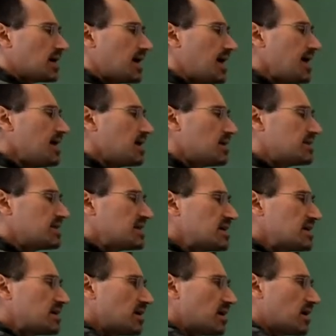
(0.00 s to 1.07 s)
and
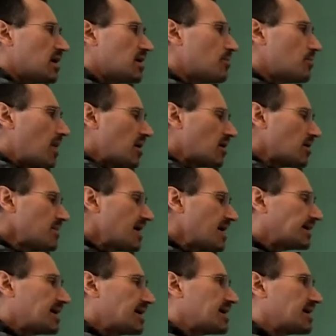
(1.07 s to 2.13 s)
the
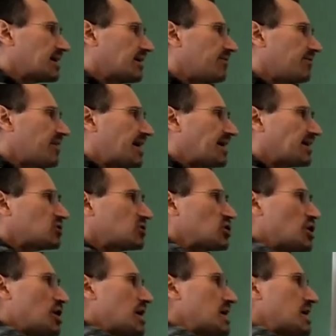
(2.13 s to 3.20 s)
paramagnetic effect
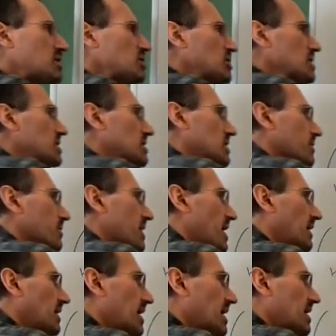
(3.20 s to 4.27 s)
changes the
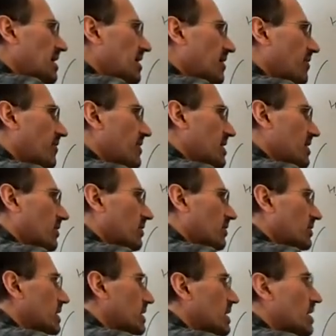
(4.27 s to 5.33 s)
magnetic
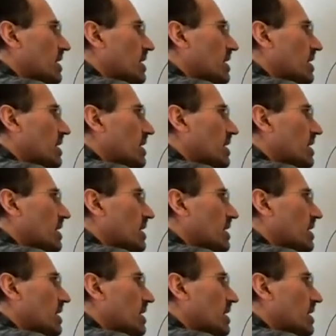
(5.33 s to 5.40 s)
field